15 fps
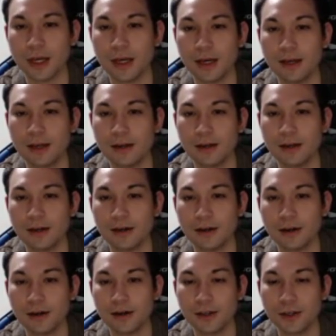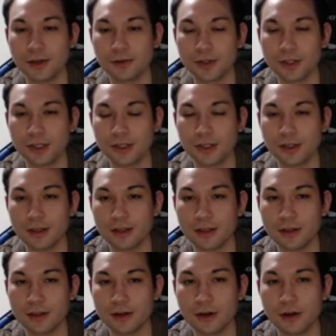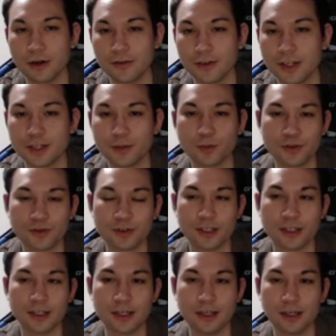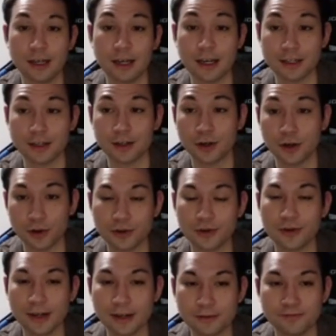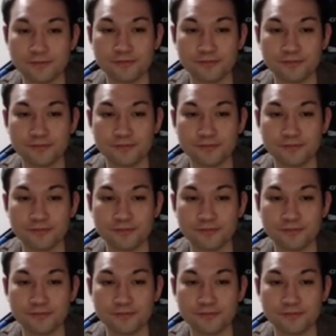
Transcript: And use all of these moves as a co-threat.